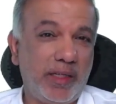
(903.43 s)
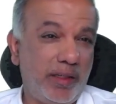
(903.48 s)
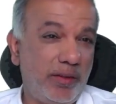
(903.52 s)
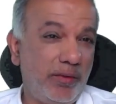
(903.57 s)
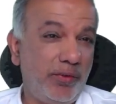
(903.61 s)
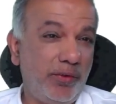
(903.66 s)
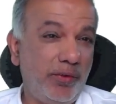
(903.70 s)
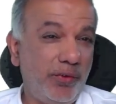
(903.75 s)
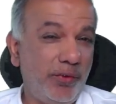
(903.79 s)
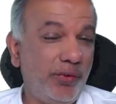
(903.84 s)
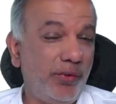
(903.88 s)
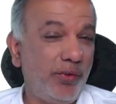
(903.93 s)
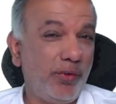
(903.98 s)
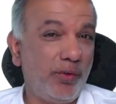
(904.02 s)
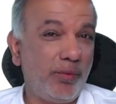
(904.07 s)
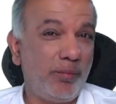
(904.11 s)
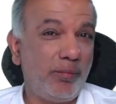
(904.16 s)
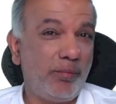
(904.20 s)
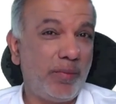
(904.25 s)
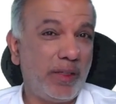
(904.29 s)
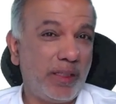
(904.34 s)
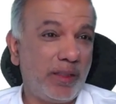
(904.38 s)
And
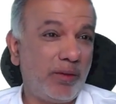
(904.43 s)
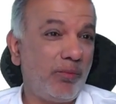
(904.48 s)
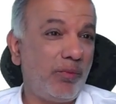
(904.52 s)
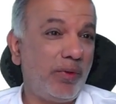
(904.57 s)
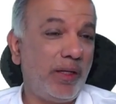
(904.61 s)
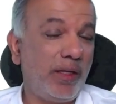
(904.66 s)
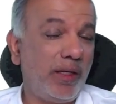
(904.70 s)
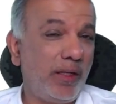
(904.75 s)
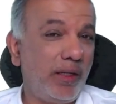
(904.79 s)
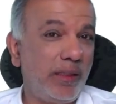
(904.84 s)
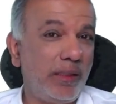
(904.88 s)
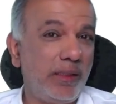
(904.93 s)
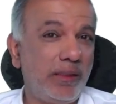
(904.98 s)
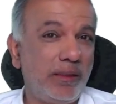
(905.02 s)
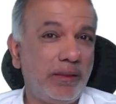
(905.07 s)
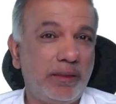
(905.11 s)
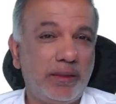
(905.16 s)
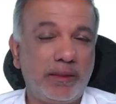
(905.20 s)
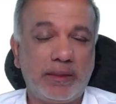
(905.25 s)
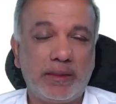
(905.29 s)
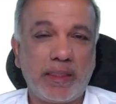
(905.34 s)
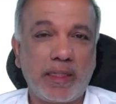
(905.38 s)
YouTube, by the way,
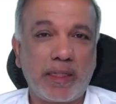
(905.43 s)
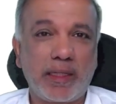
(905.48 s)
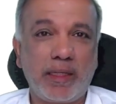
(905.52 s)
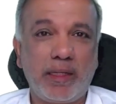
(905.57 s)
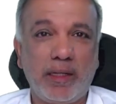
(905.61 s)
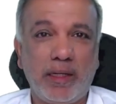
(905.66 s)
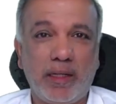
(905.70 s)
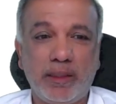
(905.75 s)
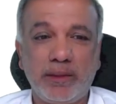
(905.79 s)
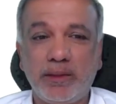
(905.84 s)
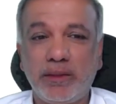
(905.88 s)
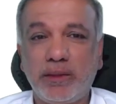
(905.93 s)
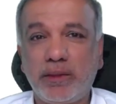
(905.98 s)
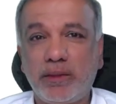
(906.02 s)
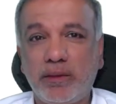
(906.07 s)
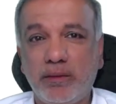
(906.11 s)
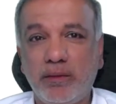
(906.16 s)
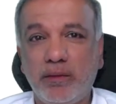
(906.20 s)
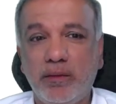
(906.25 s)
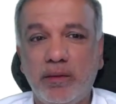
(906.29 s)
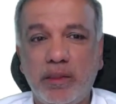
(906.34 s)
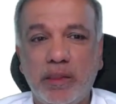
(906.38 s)
is the second
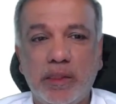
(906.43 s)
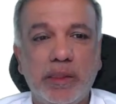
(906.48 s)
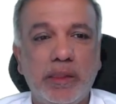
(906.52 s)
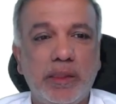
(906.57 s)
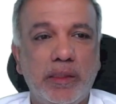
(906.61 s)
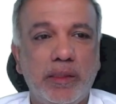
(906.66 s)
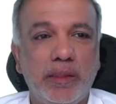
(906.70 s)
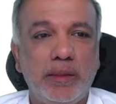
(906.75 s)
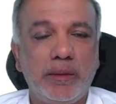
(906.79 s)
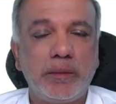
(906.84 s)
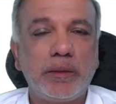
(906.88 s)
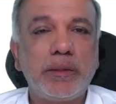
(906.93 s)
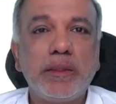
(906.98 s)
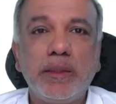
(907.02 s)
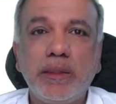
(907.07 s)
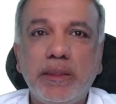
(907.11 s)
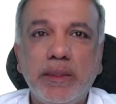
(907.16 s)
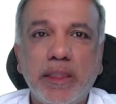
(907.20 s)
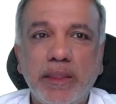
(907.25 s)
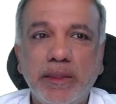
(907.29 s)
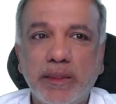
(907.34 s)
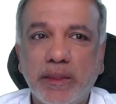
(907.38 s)
largest
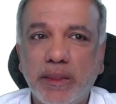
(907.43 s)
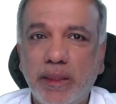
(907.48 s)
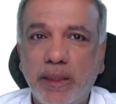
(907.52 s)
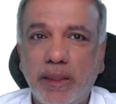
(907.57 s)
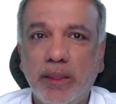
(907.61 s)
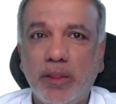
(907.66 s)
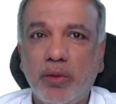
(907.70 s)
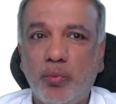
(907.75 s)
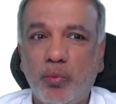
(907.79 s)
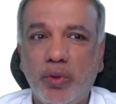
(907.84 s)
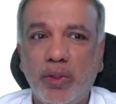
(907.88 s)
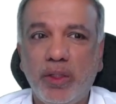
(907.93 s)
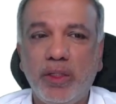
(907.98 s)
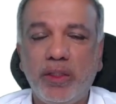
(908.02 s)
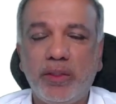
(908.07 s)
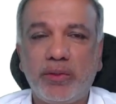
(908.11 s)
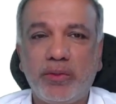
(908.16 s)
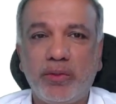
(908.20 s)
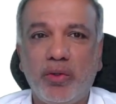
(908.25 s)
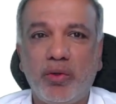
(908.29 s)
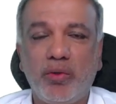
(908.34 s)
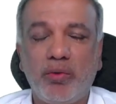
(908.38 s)
search engine in the world.
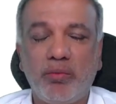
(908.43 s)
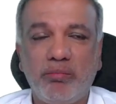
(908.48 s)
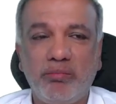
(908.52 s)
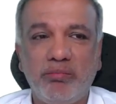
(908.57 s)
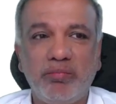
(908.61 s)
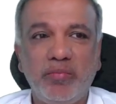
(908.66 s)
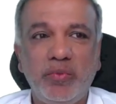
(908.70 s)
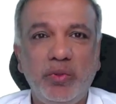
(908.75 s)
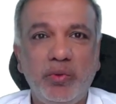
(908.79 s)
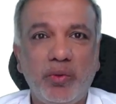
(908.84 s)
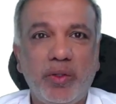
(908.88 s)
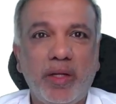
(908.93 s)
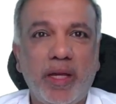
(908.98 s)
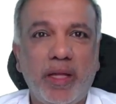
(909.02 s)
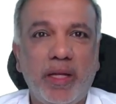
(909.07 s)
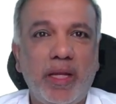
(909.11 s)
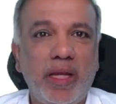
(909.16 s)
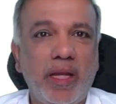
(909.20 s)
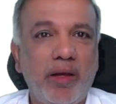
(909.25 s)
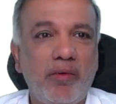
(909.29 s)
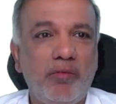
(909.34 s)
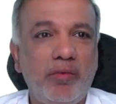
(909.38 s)
So you
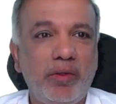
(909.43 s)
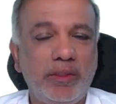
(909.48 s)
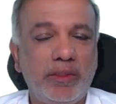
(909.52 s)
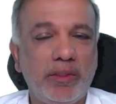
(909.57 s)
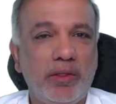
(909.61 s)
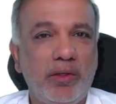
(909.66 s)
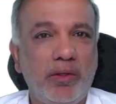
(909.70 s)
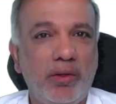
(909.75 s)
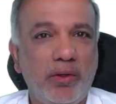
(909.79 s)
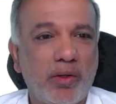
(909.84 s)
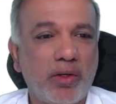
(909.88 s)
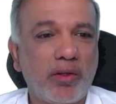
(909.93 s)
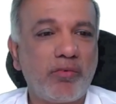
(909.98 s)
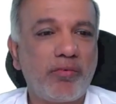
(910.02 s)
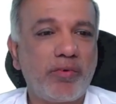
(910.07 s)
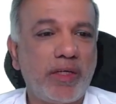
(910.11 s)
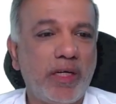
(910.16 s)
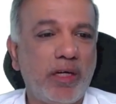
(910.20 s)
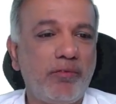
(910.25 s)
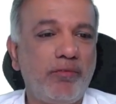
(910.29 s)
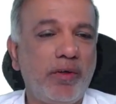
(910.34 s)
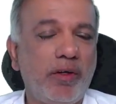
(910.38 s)
can leverage a lot of
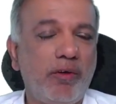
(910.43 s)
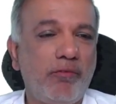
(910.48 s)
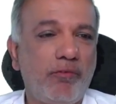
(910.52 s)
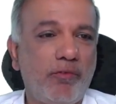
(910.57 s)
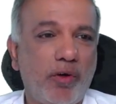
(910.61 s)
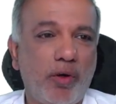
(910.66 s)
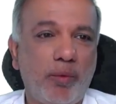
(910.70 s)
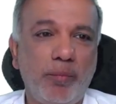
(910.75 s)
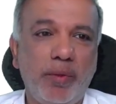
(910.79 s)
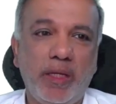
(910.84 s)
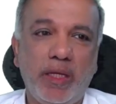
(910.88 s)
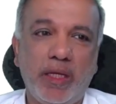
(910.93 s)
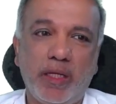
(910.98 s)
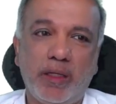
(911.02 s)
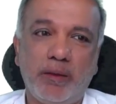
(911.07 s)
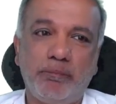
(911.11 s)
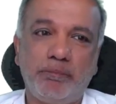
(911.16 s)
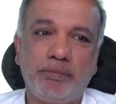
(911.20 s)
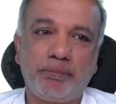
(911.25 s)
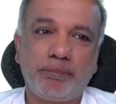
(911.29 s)
traffic from here.